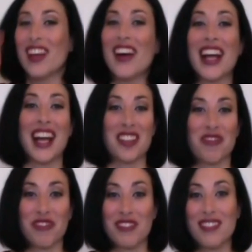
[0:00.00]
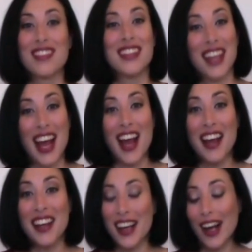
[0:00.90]
Okay. Today,
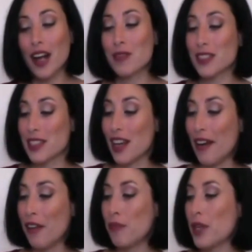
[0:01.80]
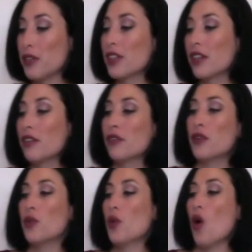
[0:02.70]
I'm going to start off by doing a
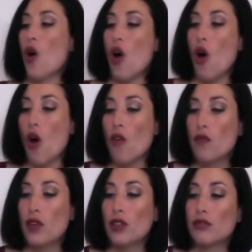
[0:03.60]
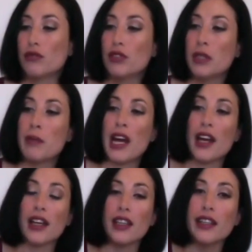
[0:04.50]
review of
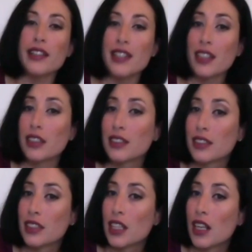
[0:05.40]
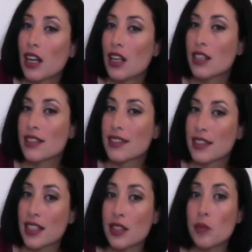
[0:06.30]
Remade,
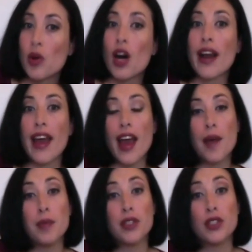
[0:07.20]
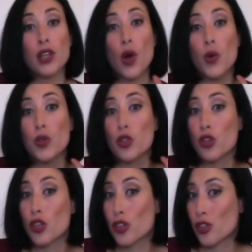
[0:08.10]
Season 1, Episode
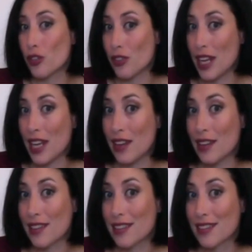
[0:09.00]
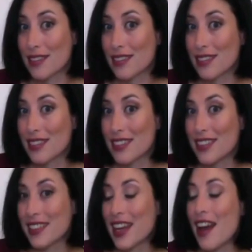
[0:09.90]
3.
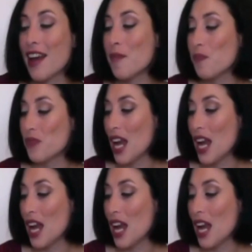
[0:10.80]
Okay?